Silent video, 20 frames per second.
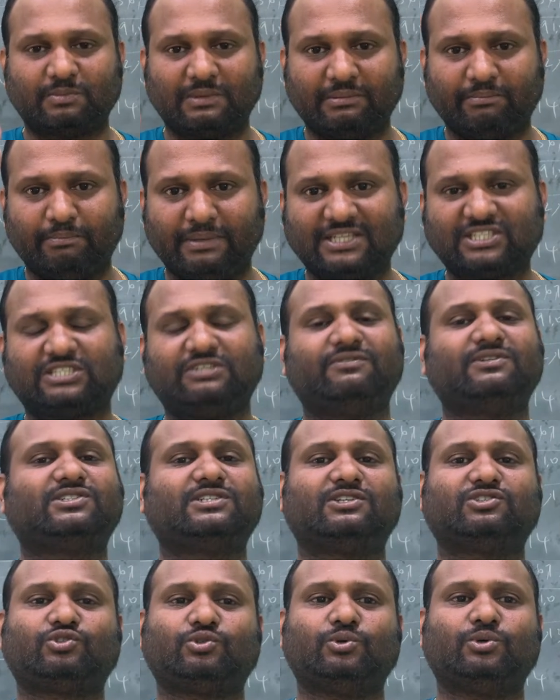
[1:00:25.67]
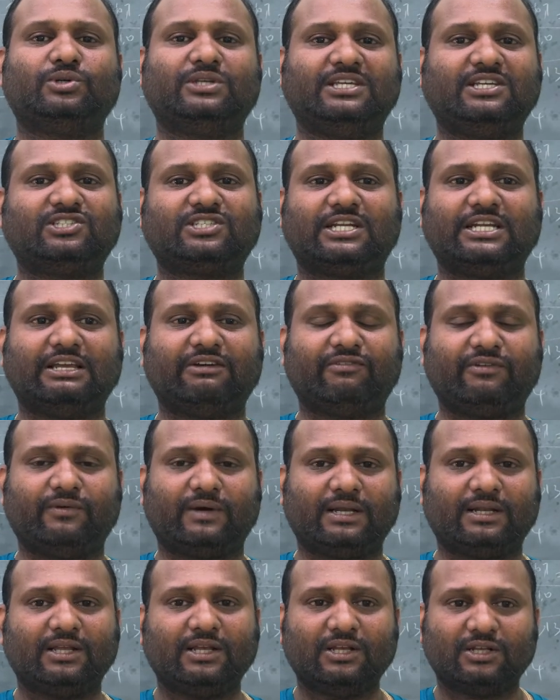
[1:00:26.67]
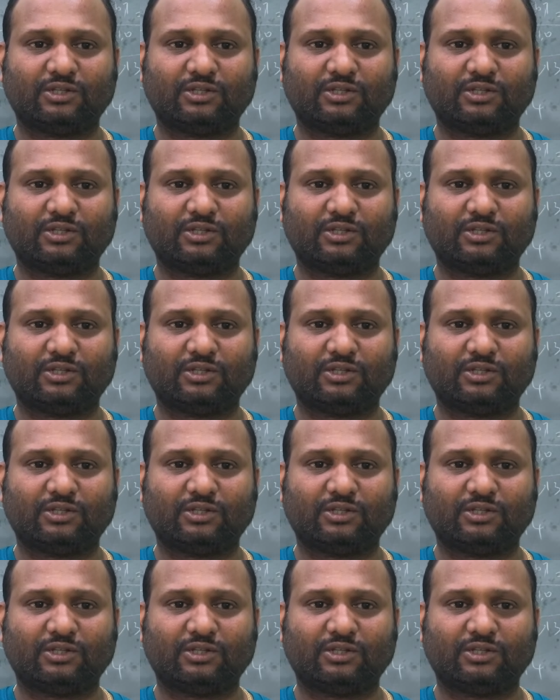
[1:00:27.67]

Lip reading: My best wishes to each and everyone.